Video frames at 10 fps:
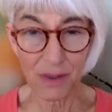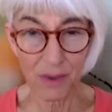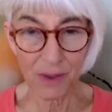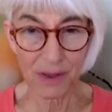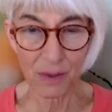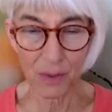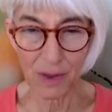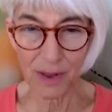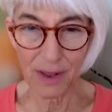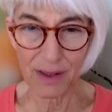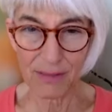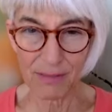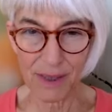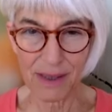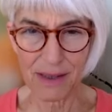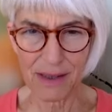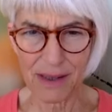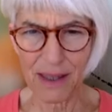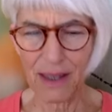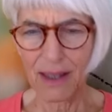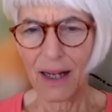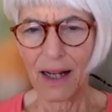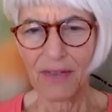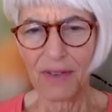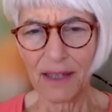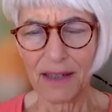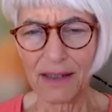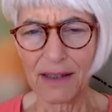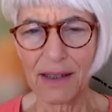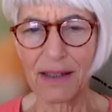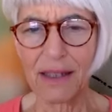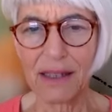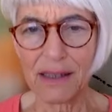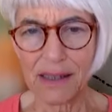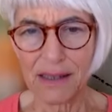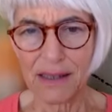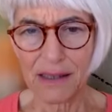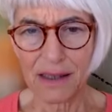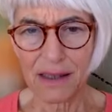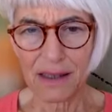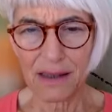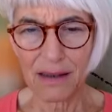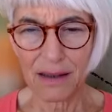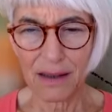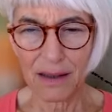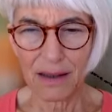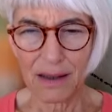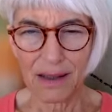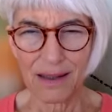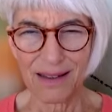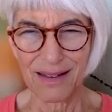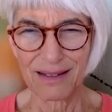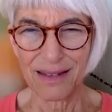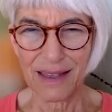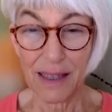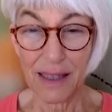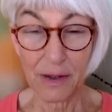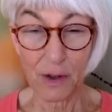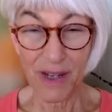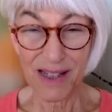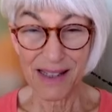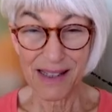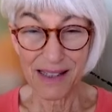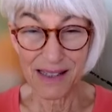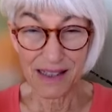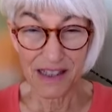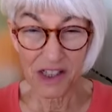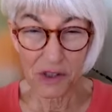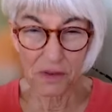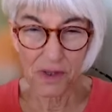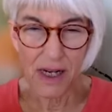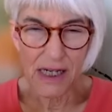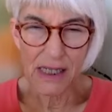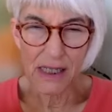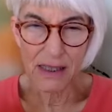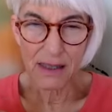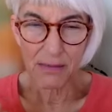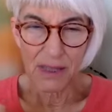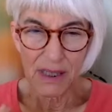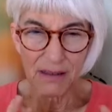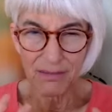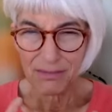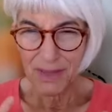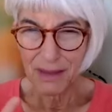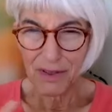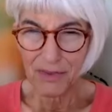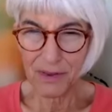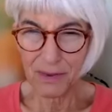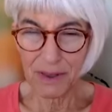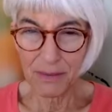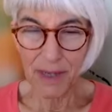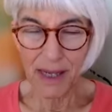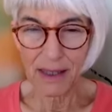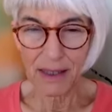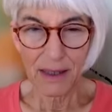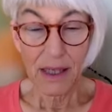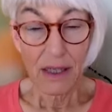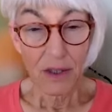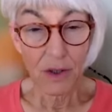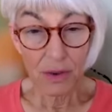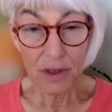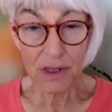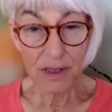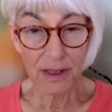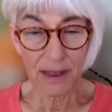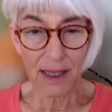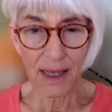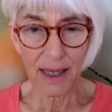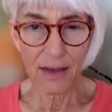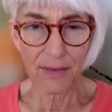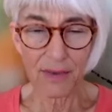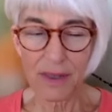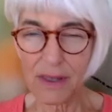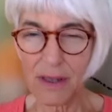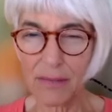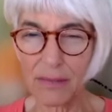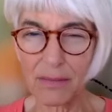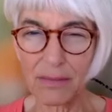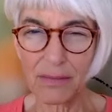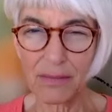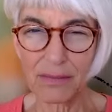going to work on because I find that the things that uh, get under my skin and drag on me and make me feel really bad usually have some